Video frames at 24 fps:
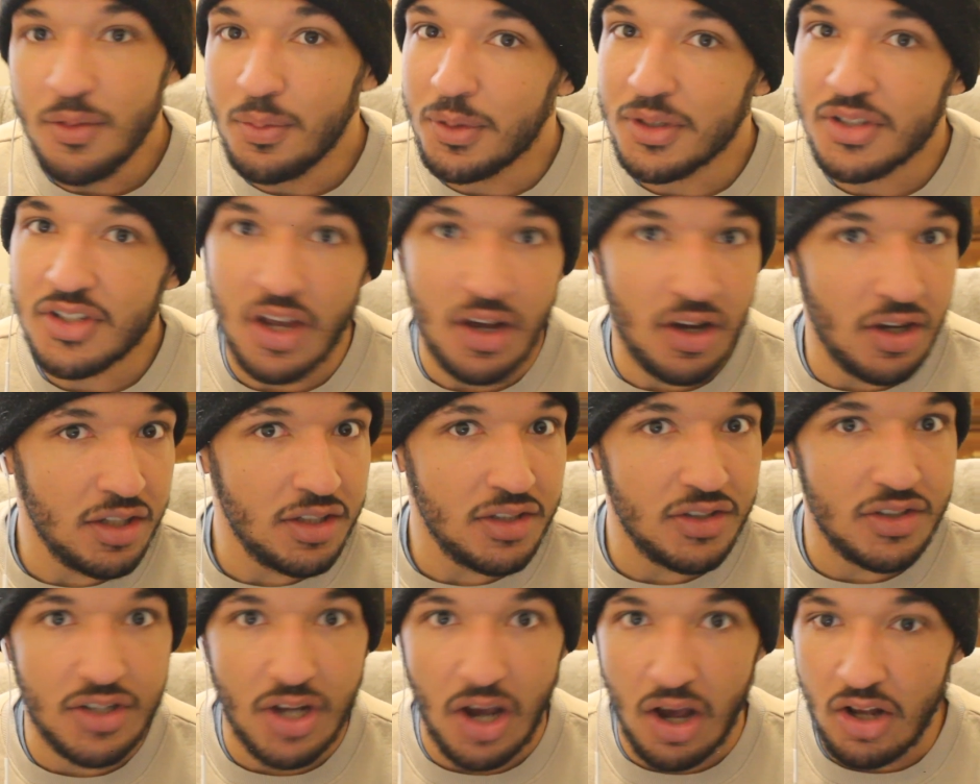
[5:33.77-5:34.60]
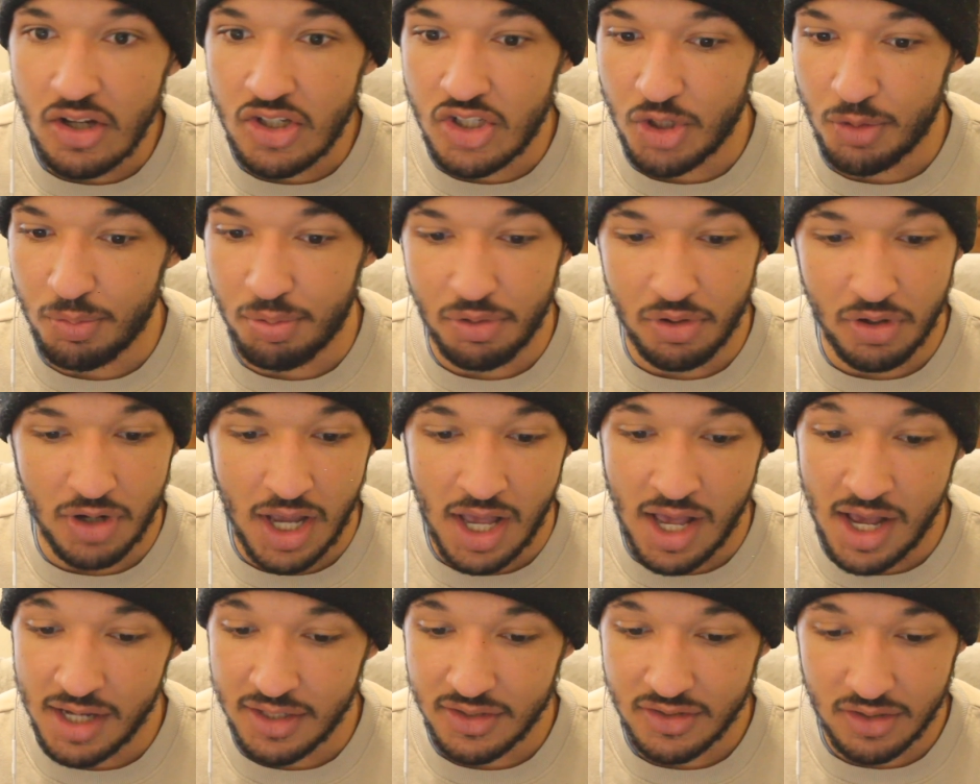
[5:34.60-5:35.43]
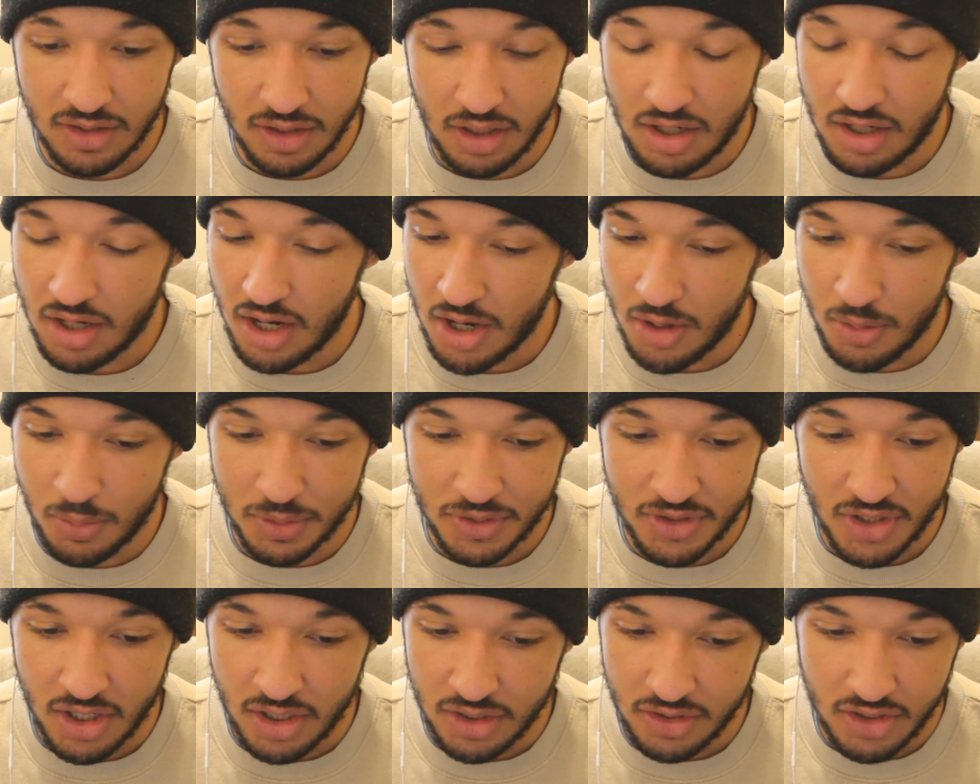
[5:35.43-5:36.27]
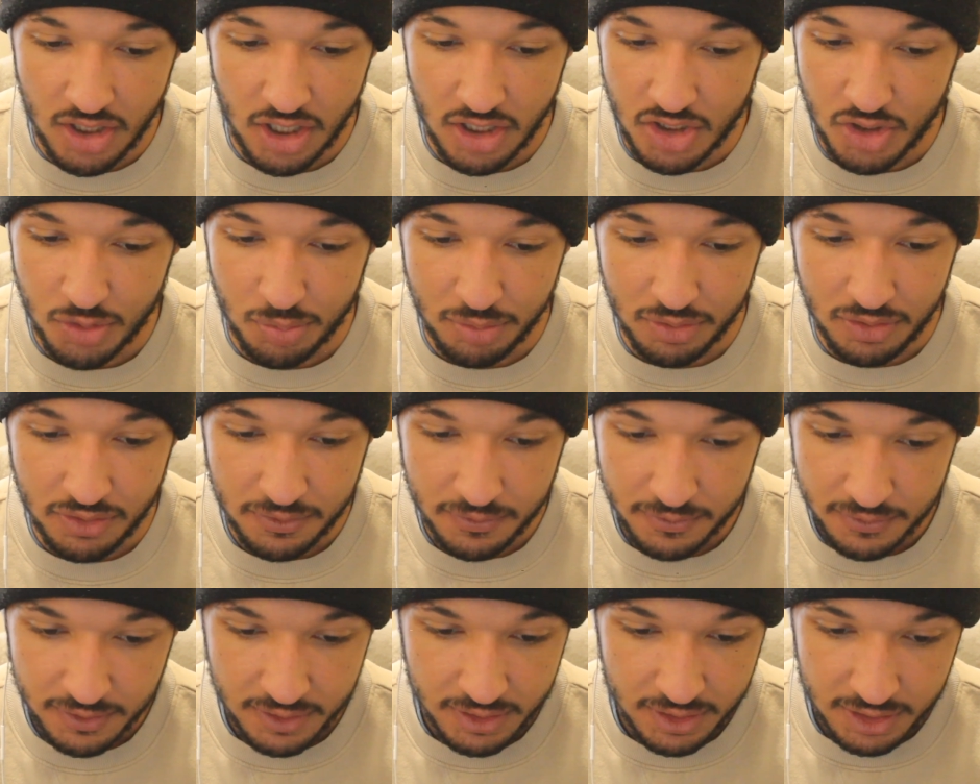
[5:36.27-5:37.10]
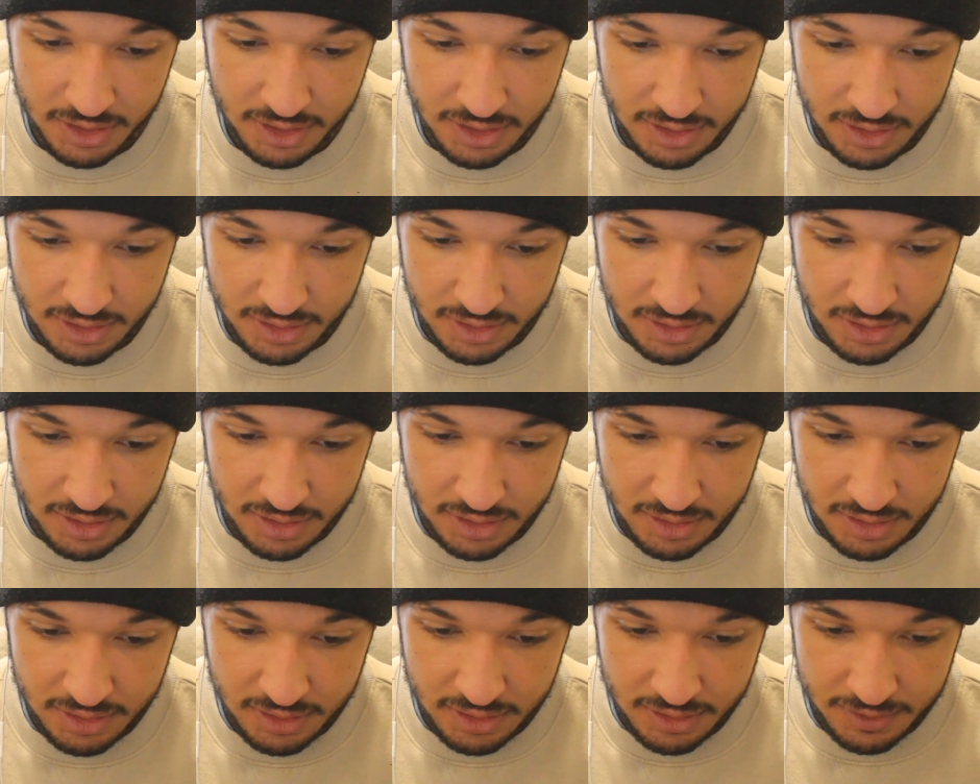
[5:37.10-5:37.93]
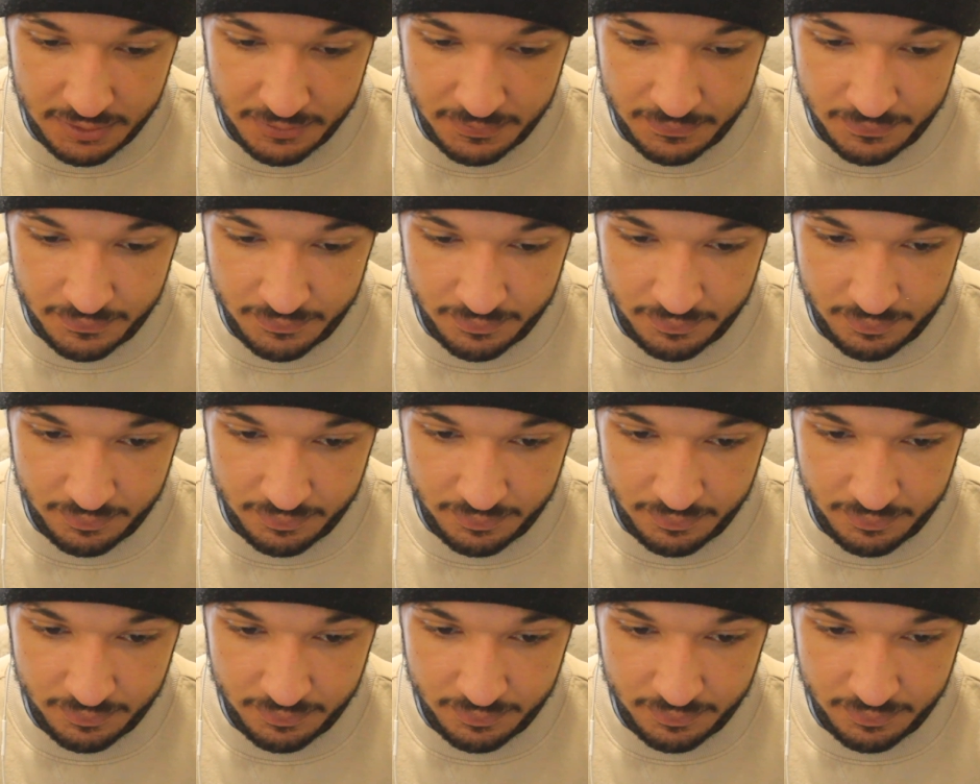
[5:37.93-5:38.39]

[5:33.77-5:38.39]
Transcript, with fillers: He was untouchable, guys. Leclerc was untouchable. Red Bull than just the fuel issue.